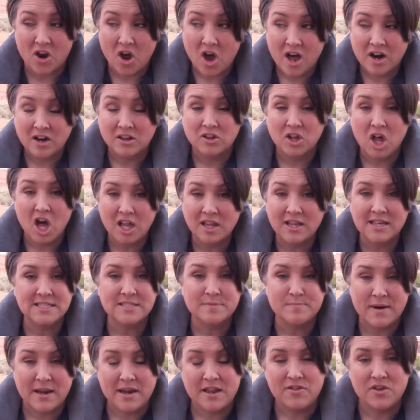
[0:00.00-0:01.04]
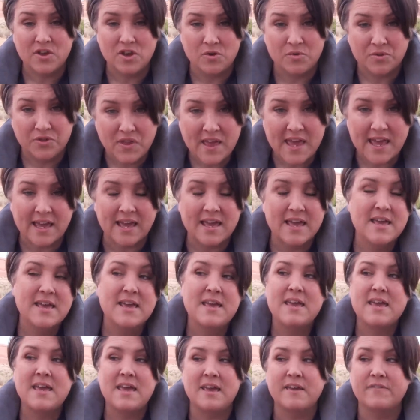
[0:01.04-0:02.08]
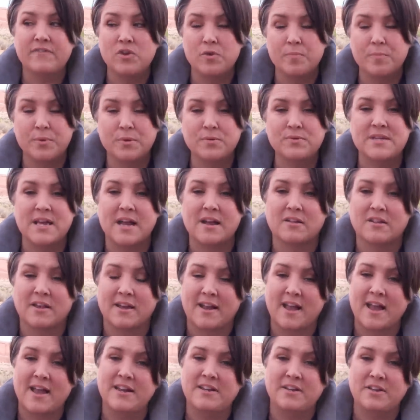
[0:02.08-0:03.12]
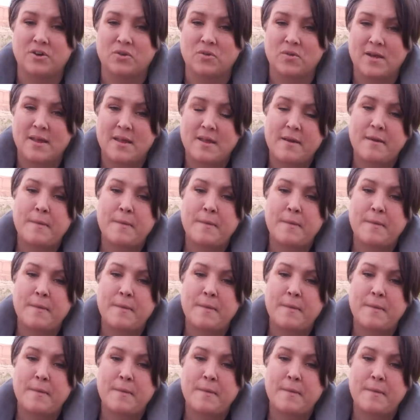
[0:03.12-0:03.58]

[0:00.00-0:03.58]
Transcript: on a lot less money than you think if you boondock like I do.